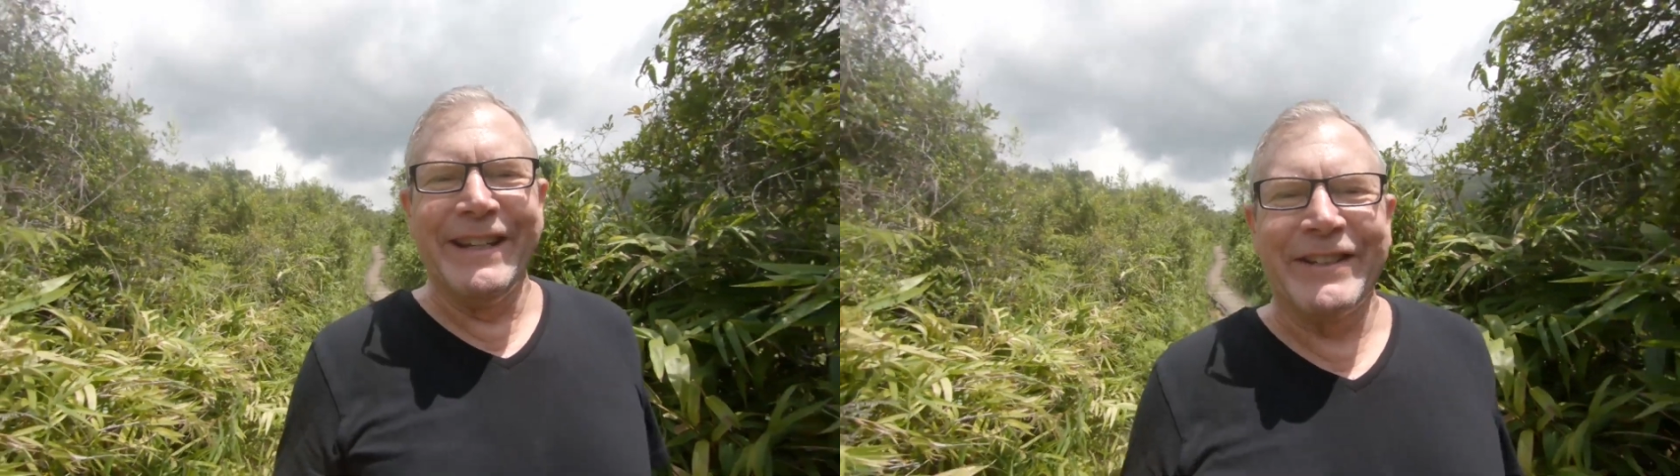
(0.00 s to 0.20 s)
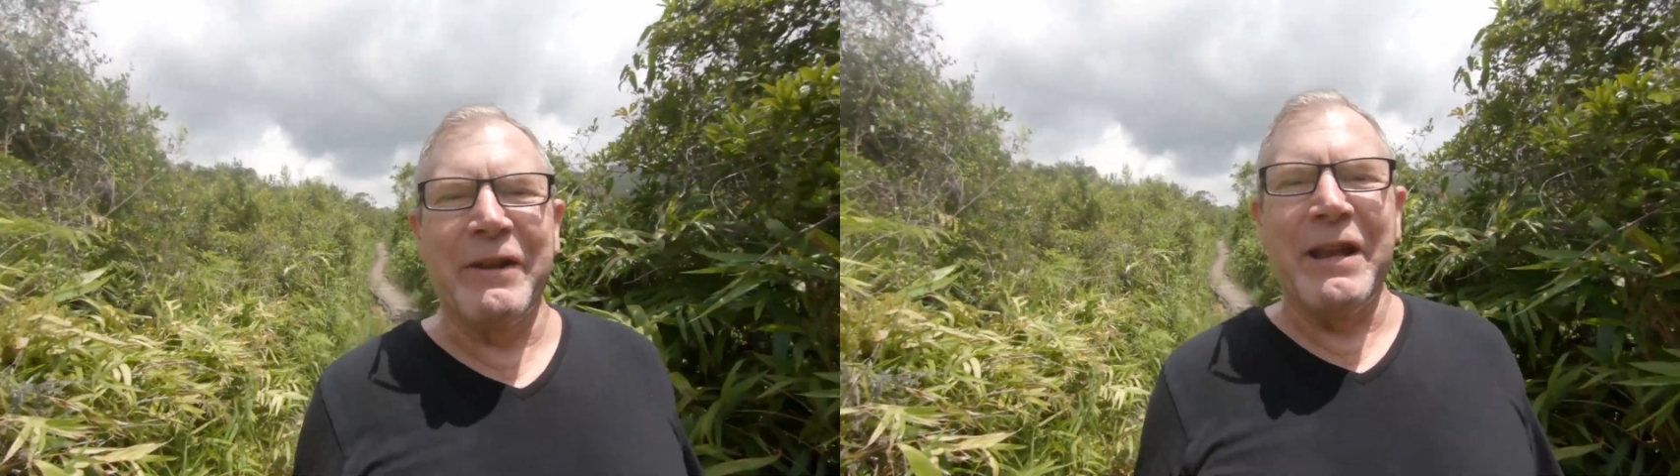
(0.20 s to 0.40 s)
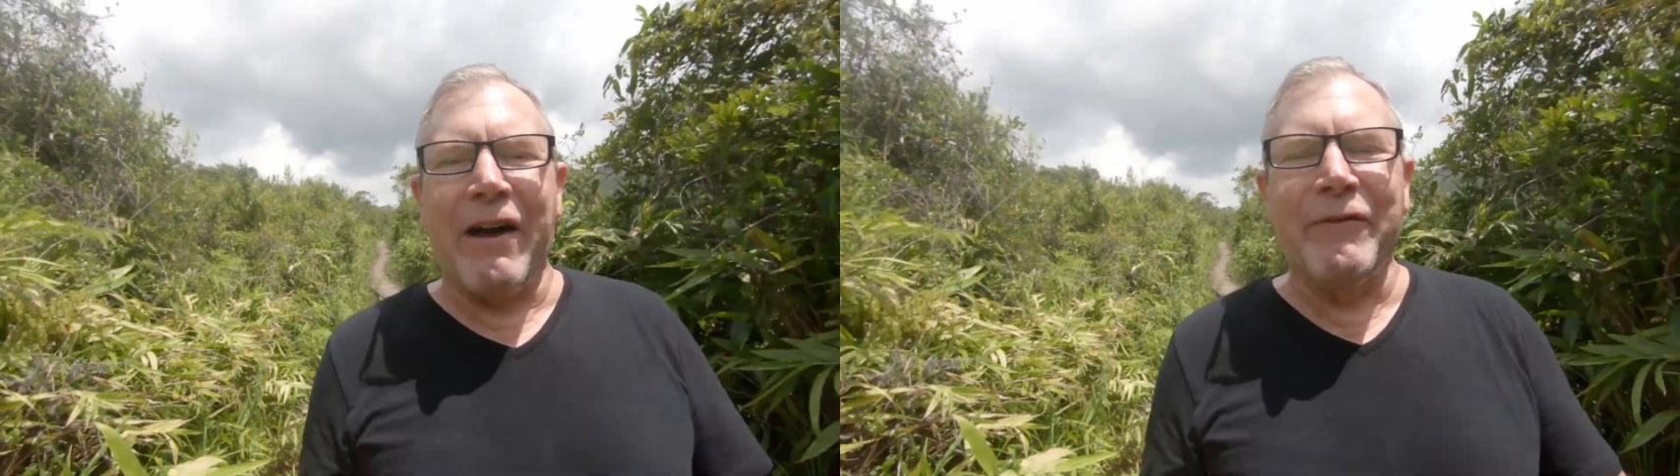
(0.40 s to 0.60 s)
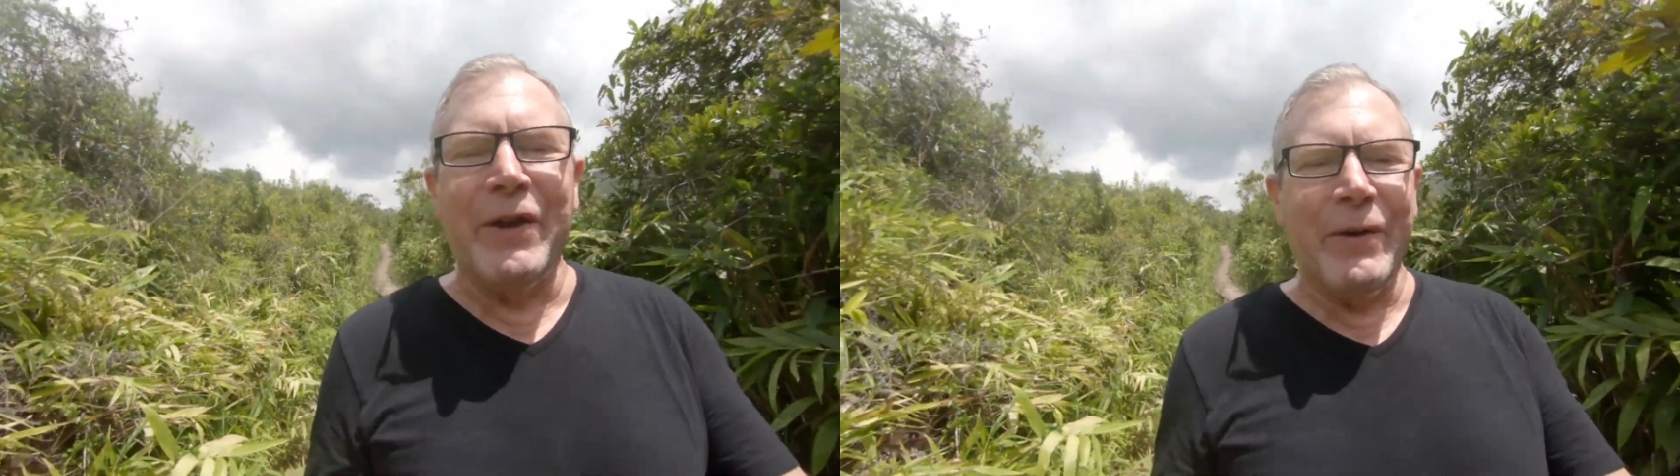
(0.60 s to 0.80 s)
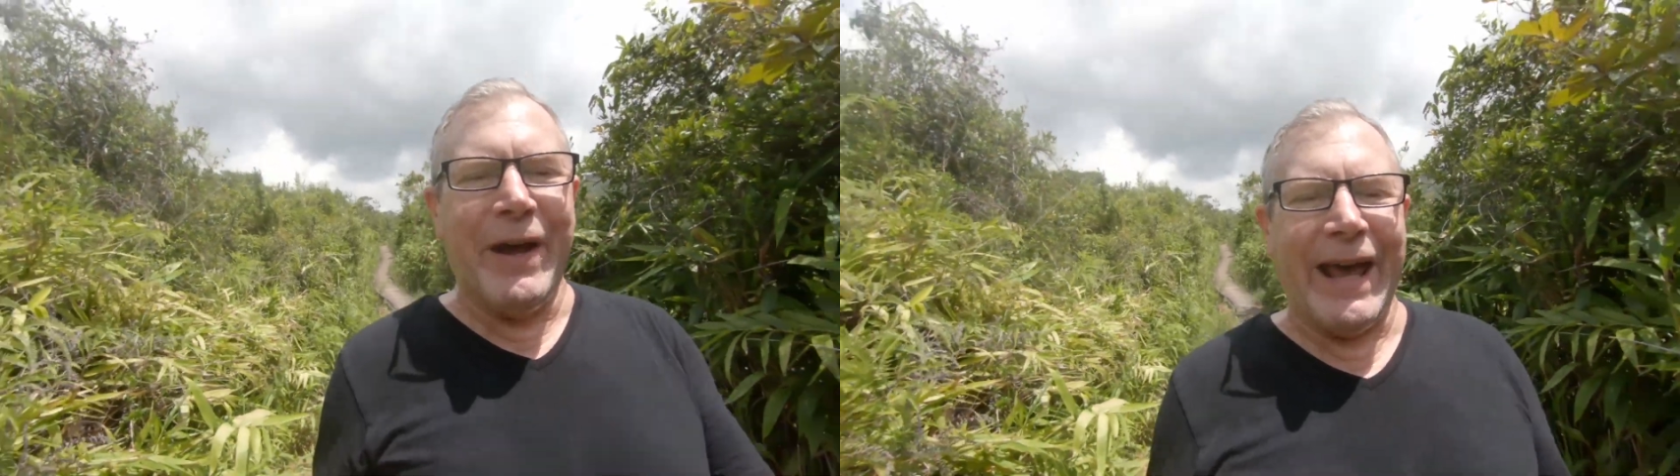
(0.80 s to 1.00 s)
So love
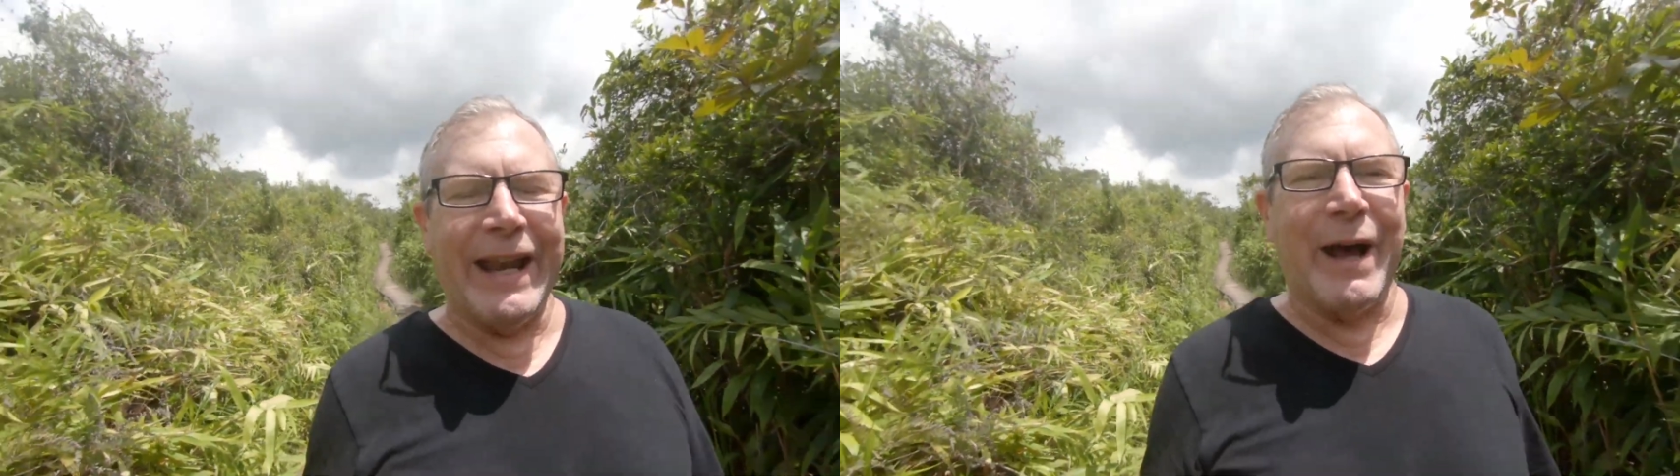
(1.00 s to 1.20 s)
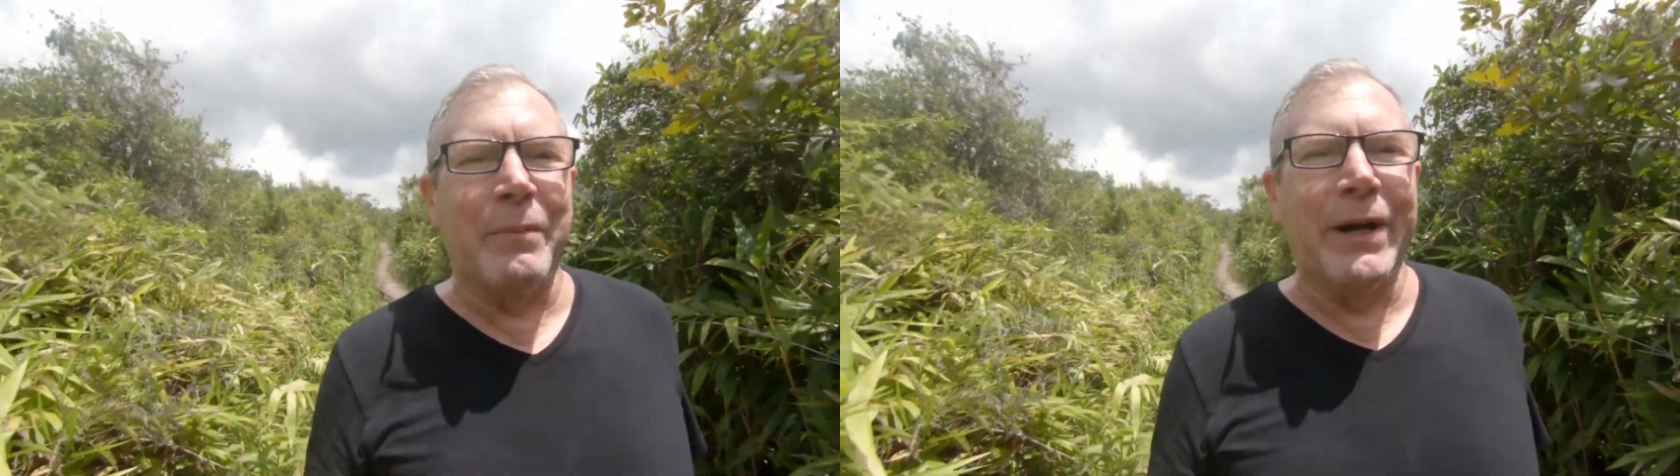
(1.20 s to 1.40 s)
you, and I'll